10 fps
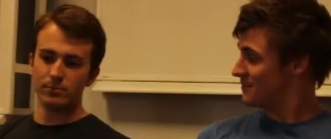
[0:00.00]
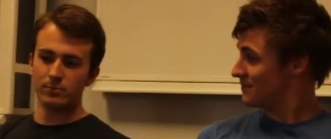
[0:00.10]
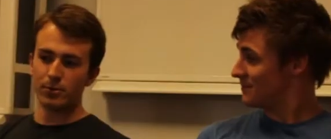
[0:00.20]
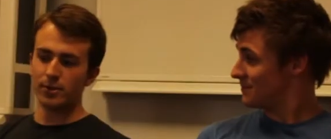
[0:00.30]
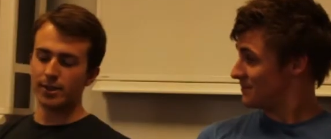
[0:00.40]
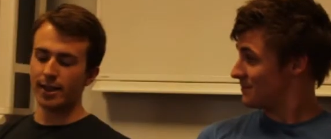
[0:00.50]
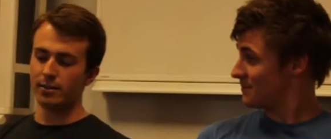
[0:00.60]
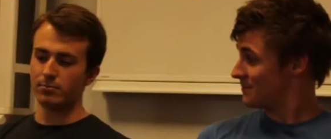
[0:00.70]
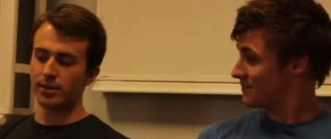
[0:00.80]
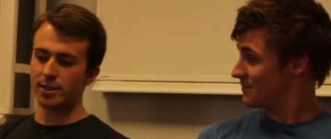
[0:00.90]
Speaker 1: Well,
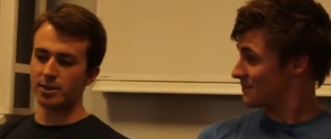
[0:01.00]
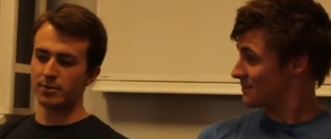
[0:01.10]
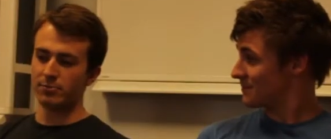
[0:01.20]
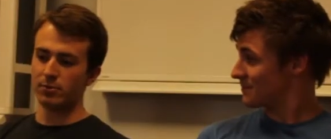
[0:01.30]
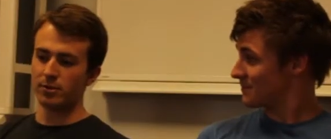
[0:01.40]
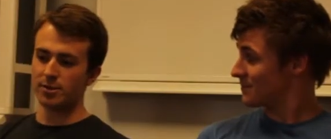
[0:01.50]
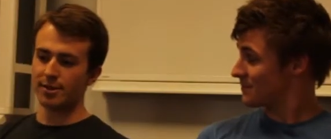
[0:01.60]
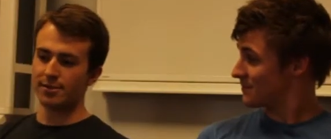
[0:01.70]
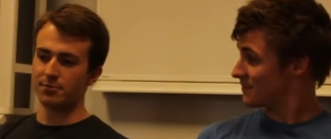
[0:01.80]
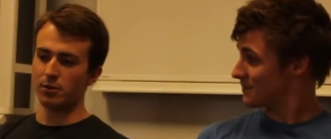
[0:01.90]
again, me and Jimmy worked
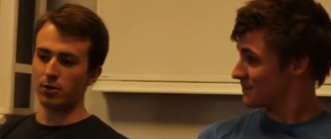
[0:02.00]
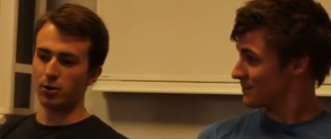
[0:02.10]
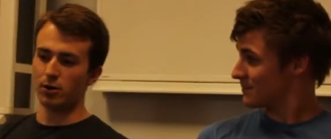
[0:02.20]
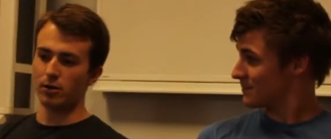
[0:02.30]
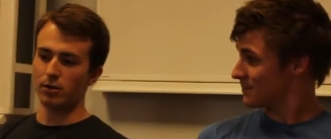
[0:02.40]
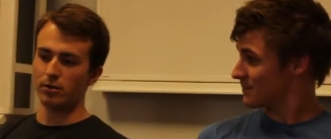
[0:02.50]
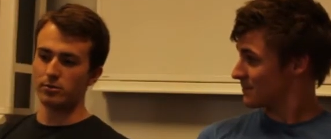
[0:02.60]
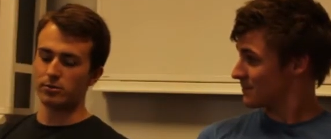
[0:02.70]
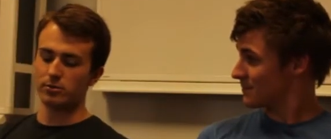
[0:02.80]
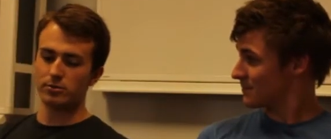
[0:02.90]
together
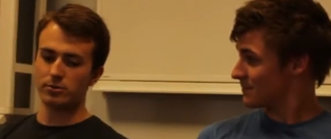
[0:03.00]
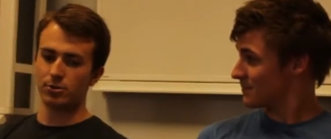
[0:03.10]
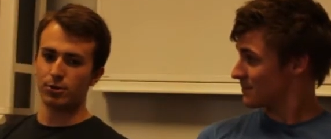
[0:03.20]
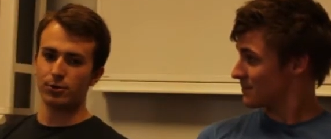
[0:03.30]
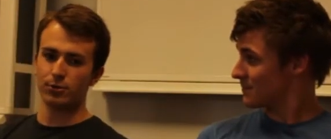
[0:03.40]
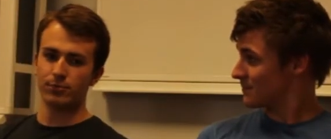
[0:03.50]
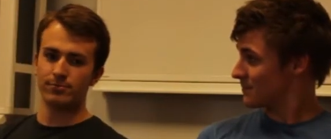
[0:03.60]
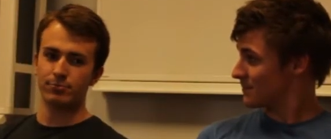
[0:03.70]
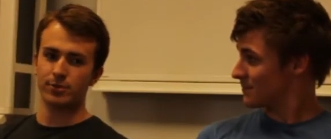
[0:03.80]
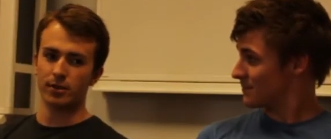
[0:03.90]
on two
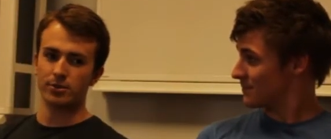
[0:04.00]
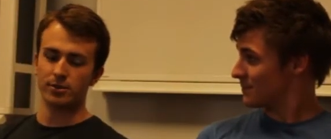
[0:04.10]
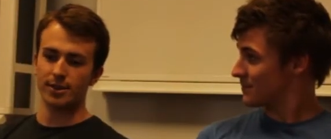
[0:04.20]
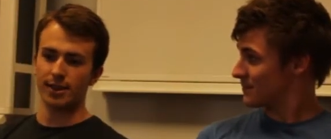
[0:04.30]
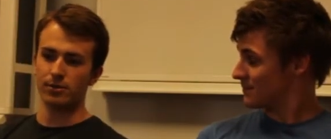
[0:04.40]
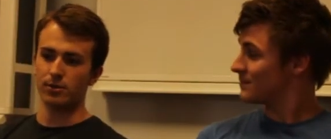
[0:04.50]
productions now,